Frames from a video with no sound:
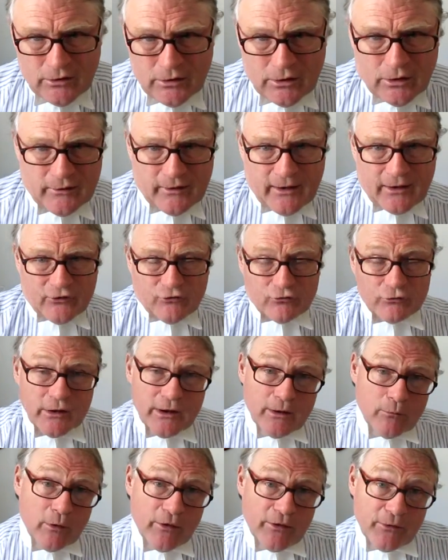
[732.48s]
And that's
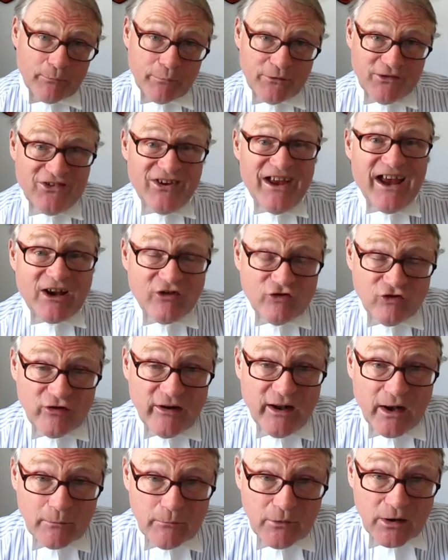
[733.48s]
really where the protection
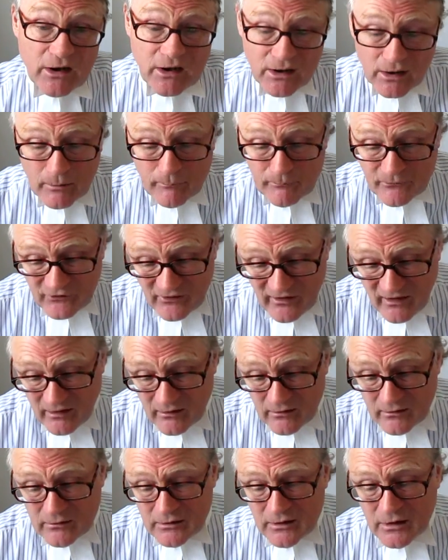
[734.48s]
element comes
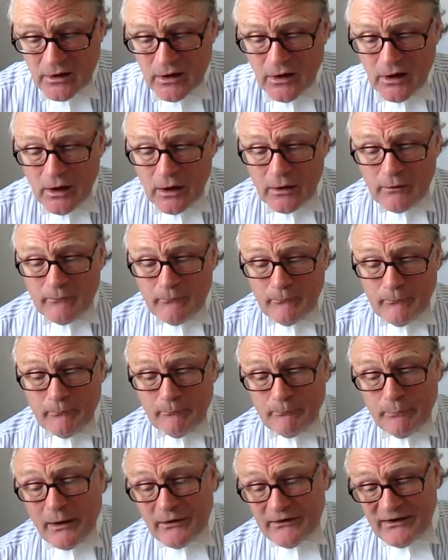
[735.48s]
in.
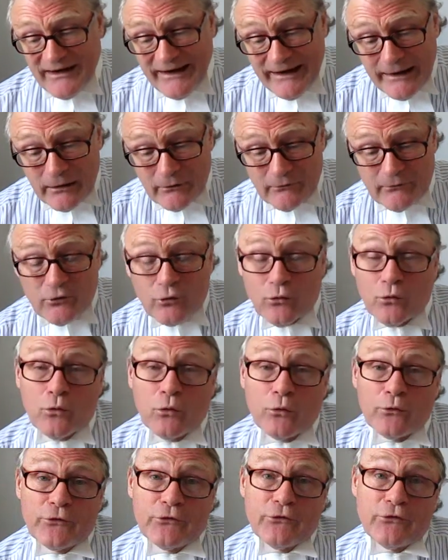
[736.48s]
But here, of
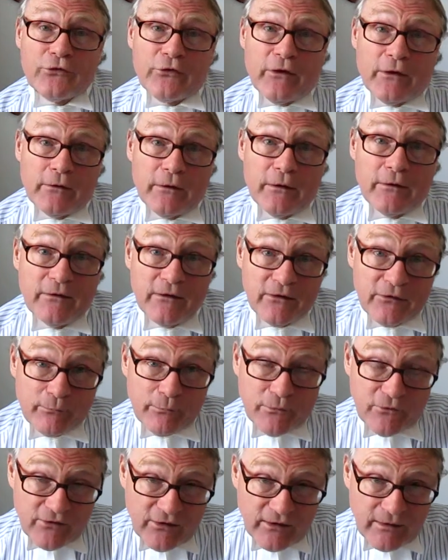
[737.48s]
course, in this
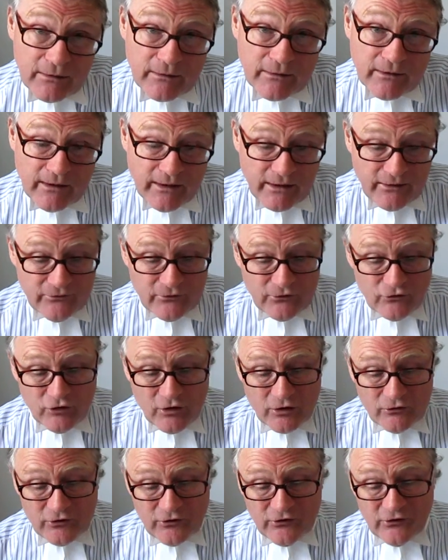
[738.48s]
particular case, the
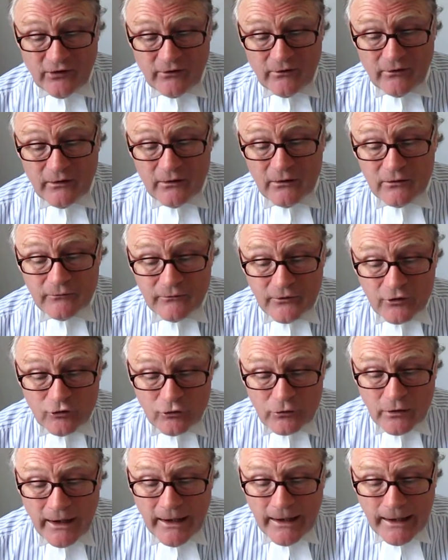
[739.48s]
judges said the
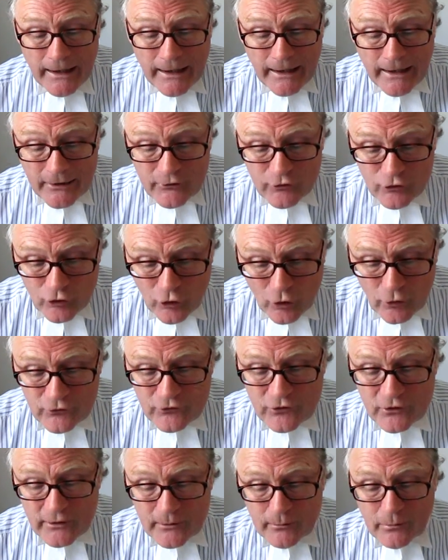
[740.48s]
individual had not
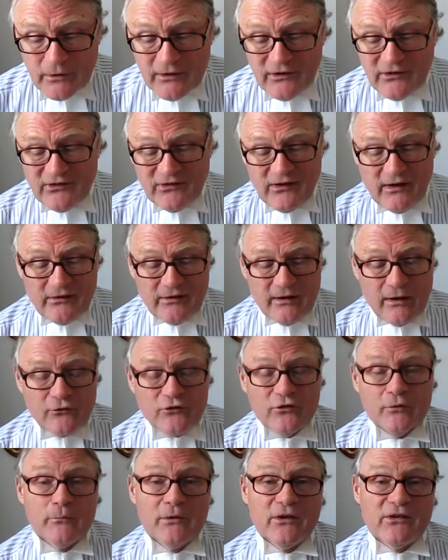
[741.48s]
deliberately set out
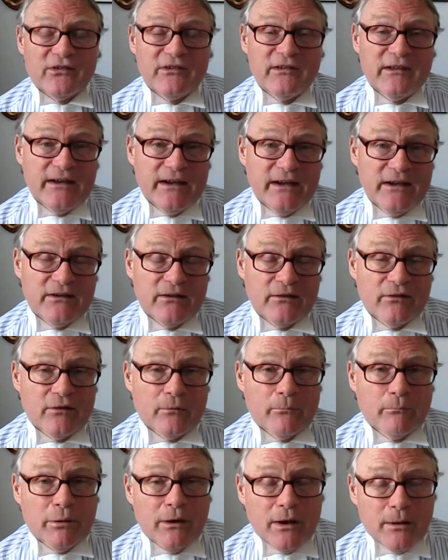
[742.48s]
to mislead
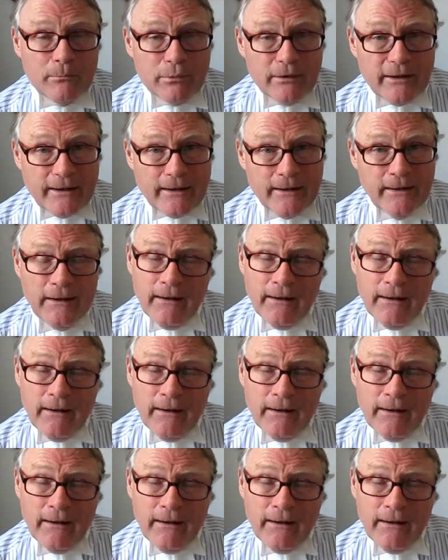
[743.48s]
the public.